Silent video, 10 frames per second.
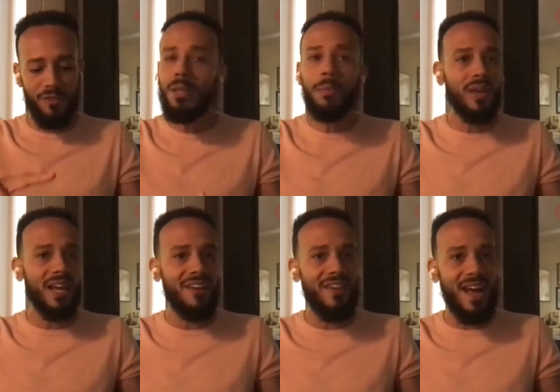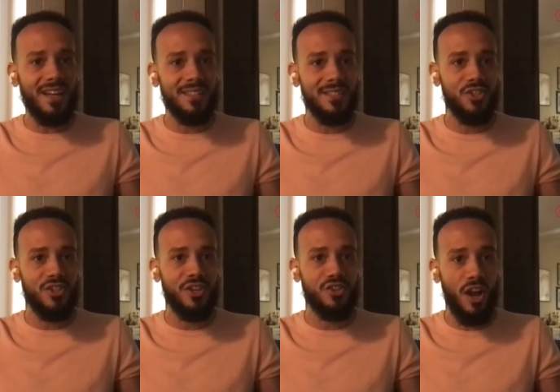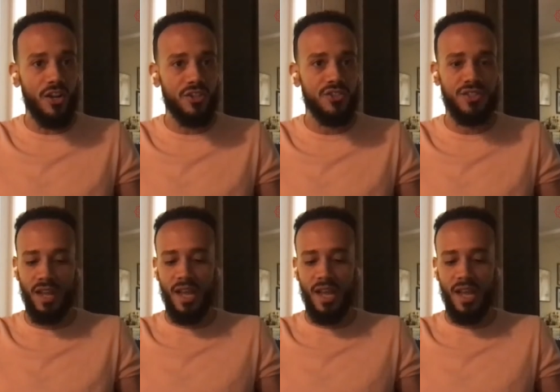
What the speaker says: if people can have access to their doctors,